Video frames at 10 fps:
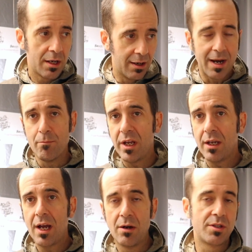I let him
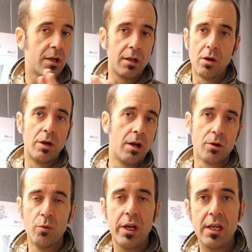be. I was going to go
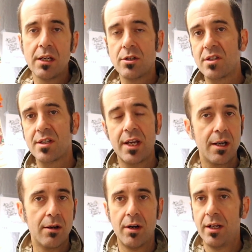another week and just say,
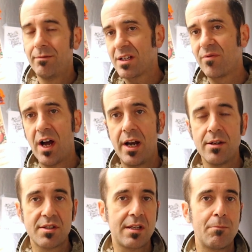you know what, that's fine.
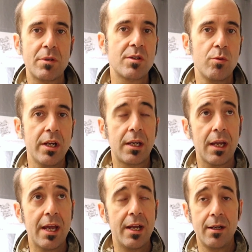He'll skip this
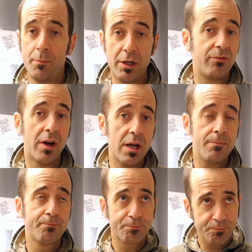week and he'll be
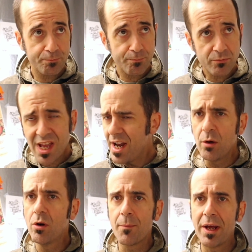fine. And
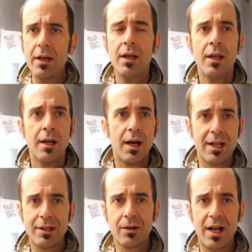he would have been.
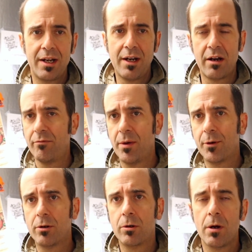They're not. None of them
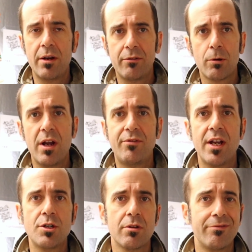are in grave
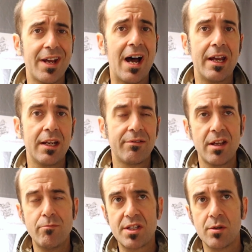danger of dying if
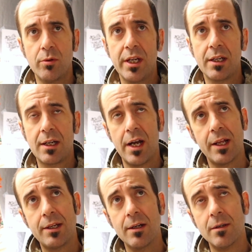they miss a week, kind
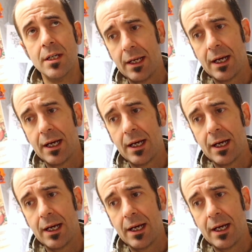of deal.